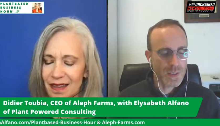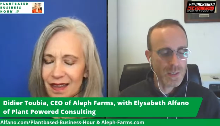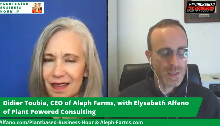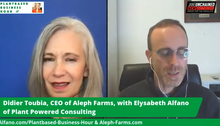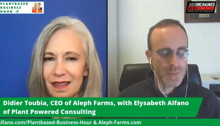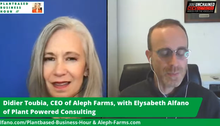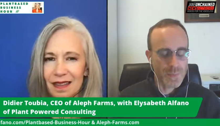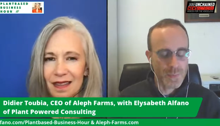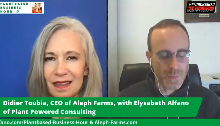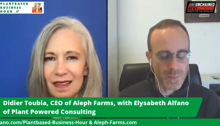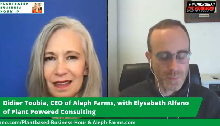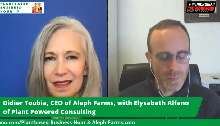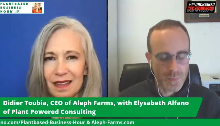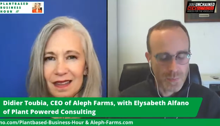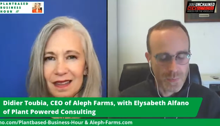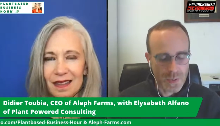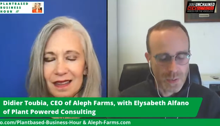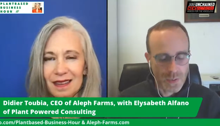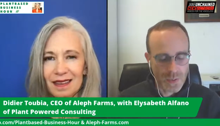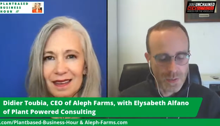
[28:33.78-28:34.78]
Speaker 1: uh,
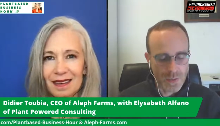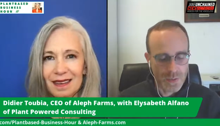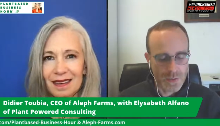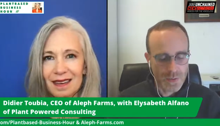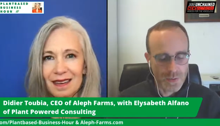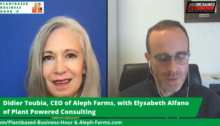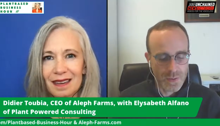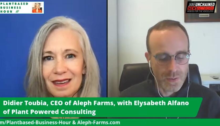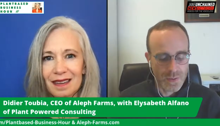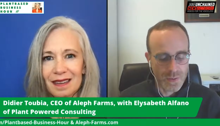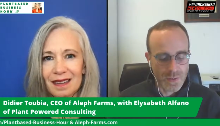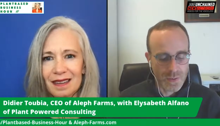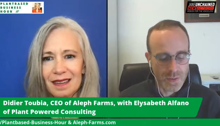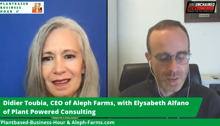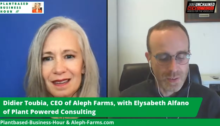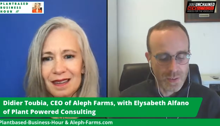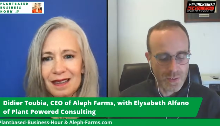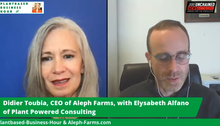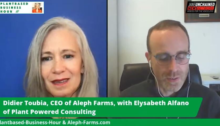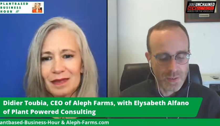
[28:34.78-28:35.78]
um, this
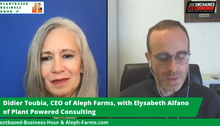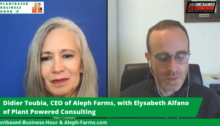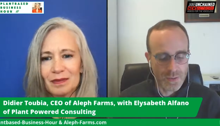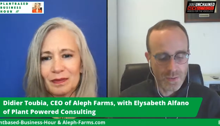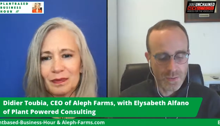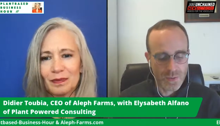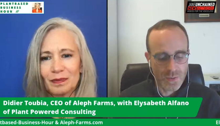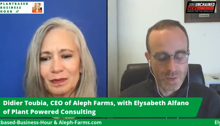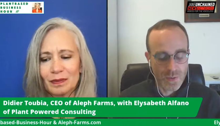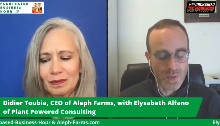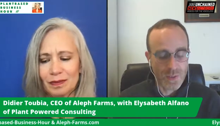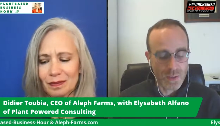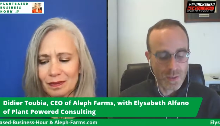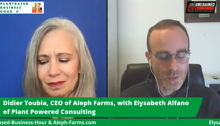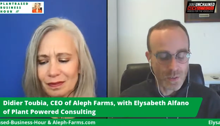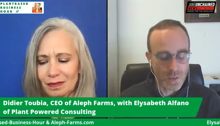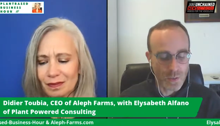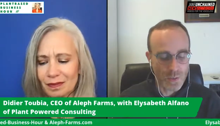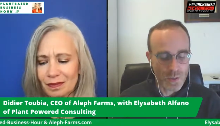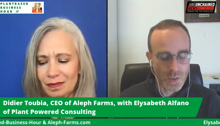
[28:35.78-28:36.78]
those
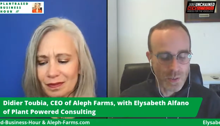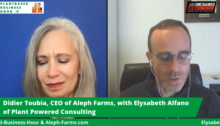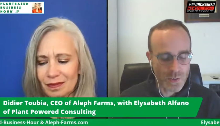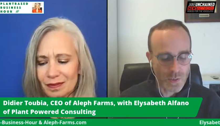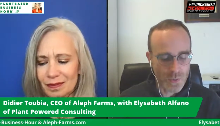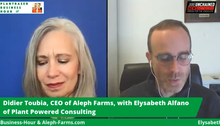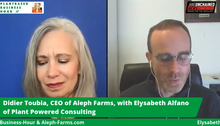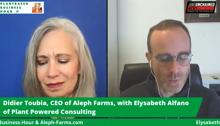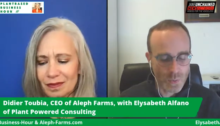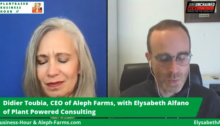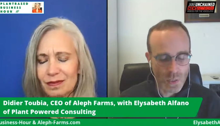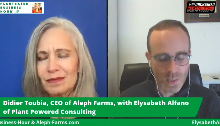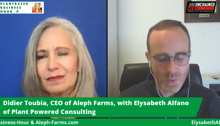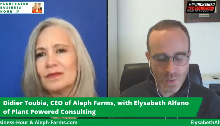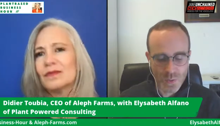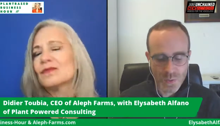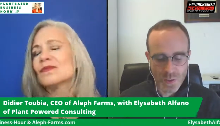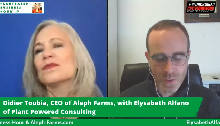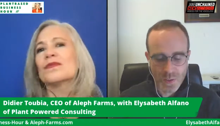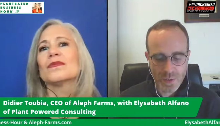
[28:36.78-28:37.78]
technologies to
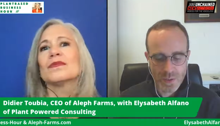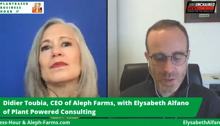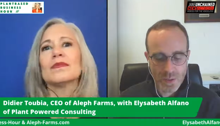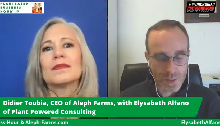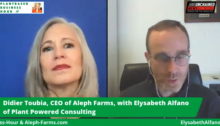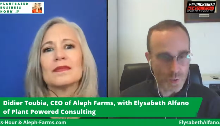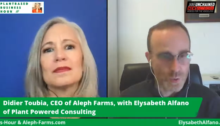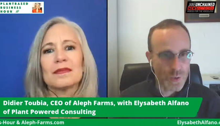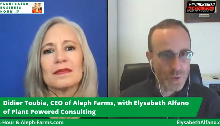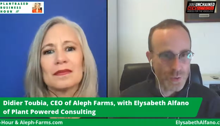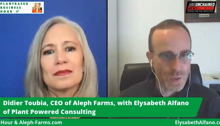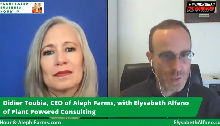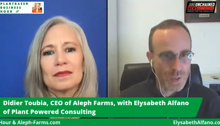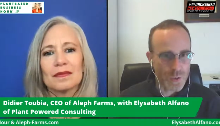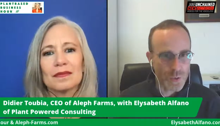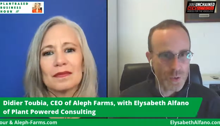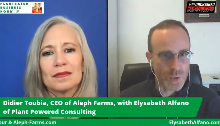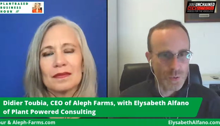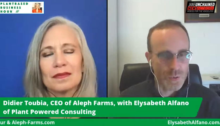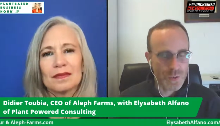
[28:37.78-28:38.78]
address regional
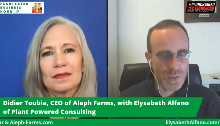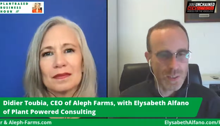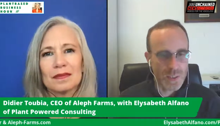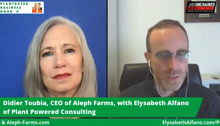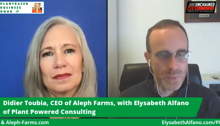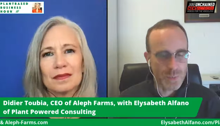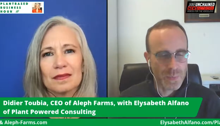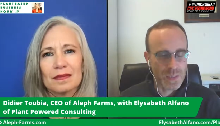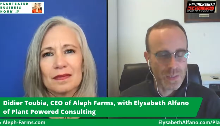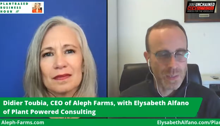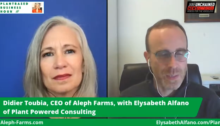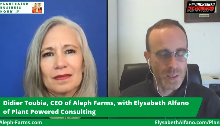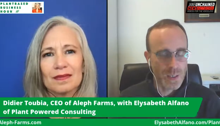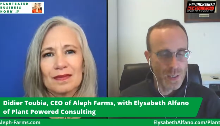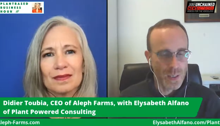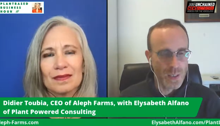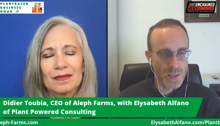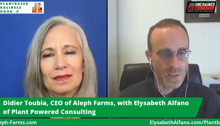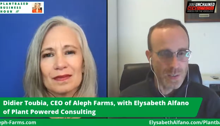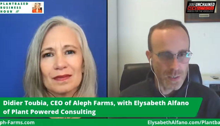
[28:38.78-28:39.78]
issues can be
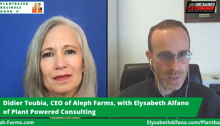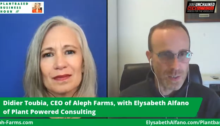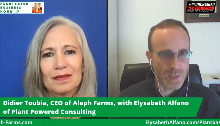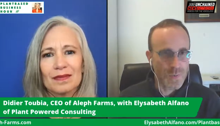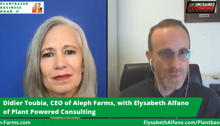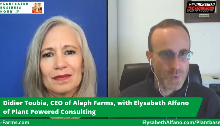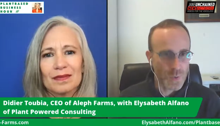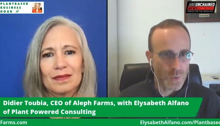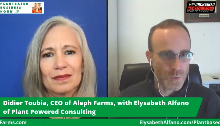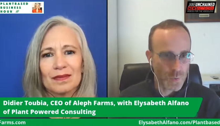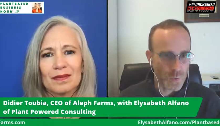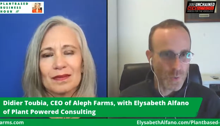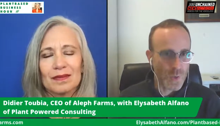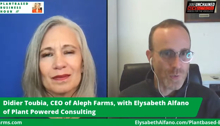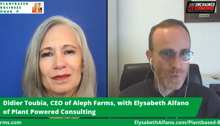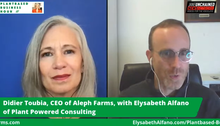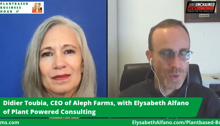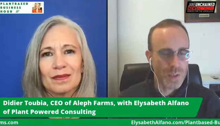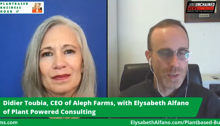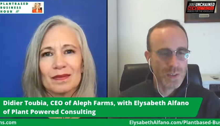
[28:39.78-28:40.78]
significant
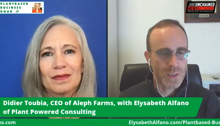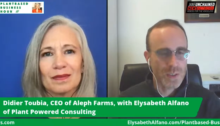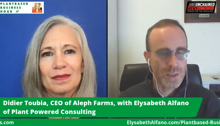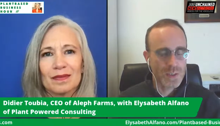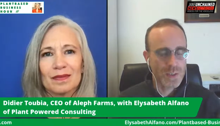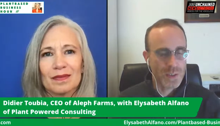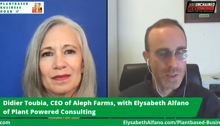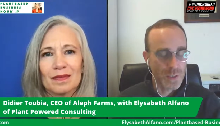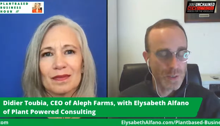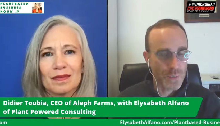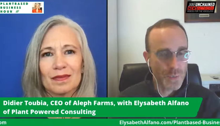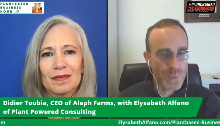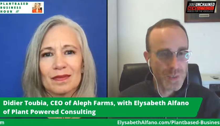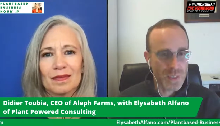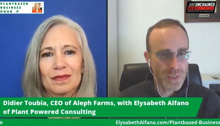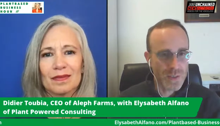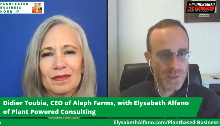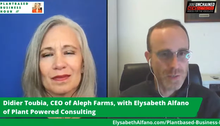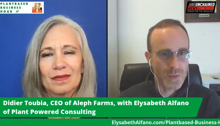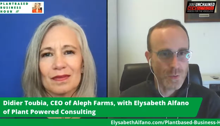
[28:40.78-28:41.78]
driver in, in
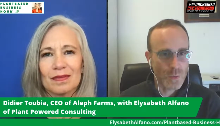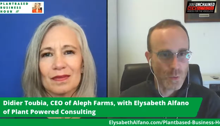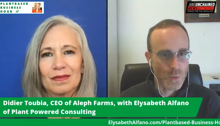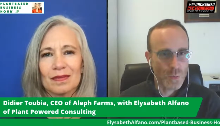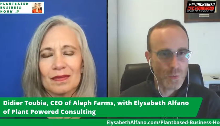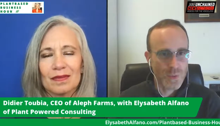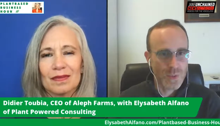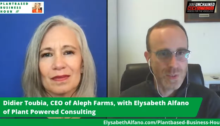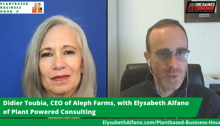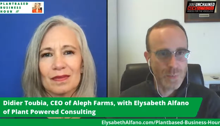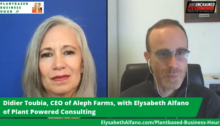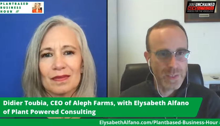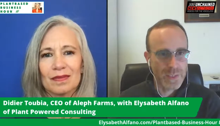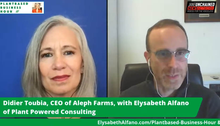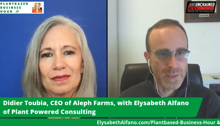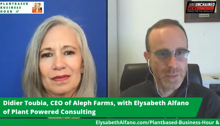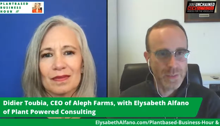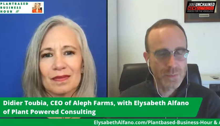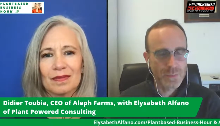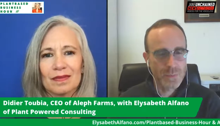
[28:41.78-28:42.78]
peace and global
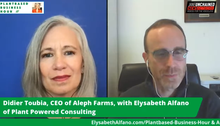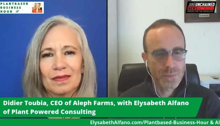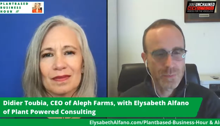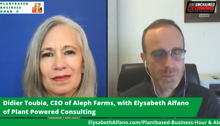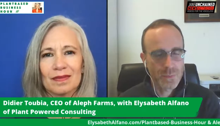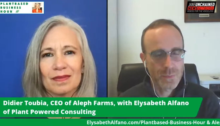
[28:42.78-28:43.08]
stability.